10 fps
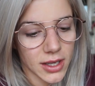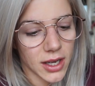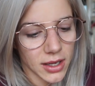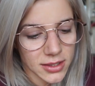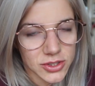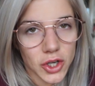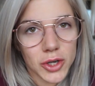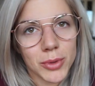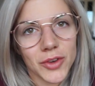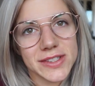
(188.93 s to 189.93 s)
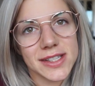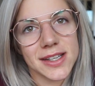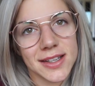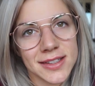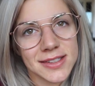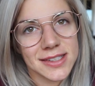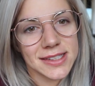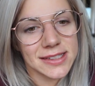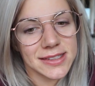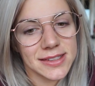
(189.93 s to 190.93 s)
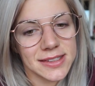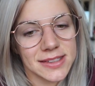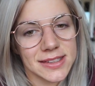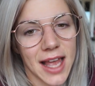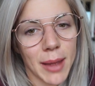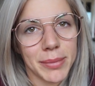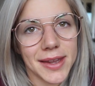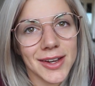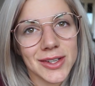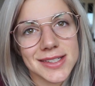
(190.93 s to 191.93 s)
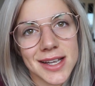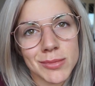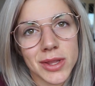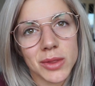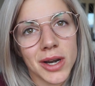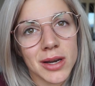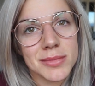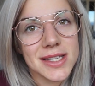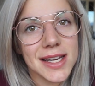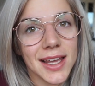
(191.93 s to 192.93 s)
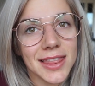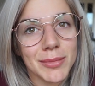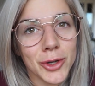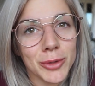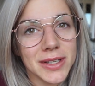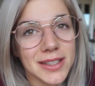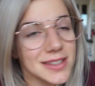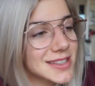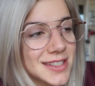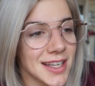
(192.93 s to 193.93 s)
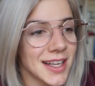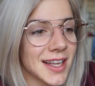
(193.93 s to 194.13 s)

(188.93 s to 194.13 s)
Uh, Tom obviously is happy and content with where I'm sitting at the moment,